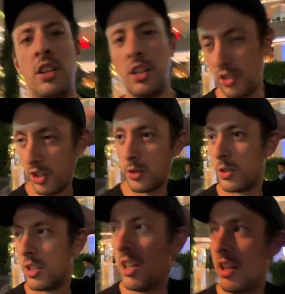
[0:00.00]
So,
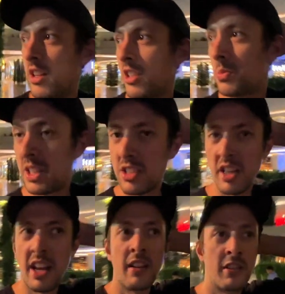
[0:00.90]
speaking to
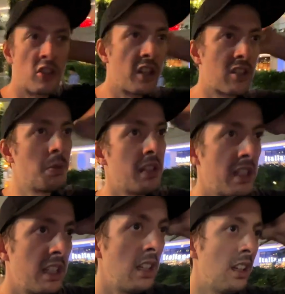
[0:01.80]
that gentleman
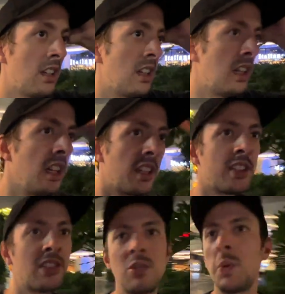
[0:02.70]
there, he
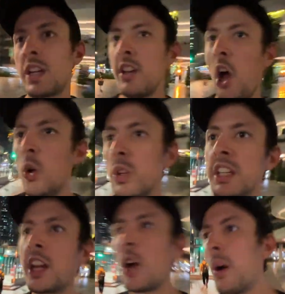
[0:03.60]
says we can only
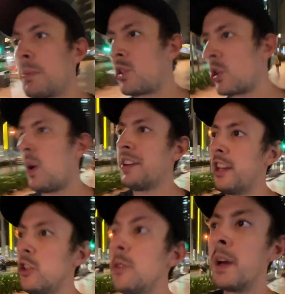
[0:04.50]
go up to
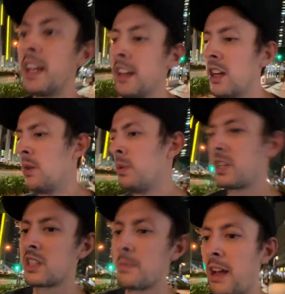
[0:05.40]
Guadalupe, which
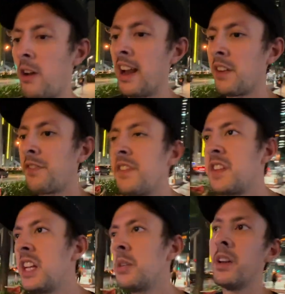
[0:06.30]
is about a
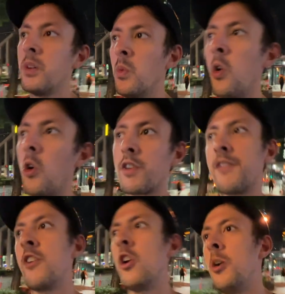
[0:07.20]
15-minute walk
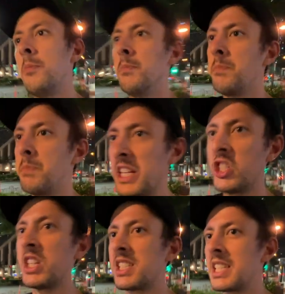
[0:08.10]
from
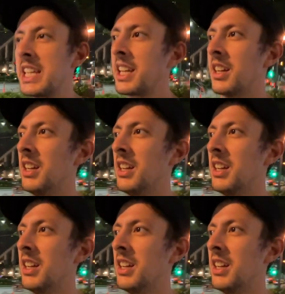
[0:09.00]
BGC.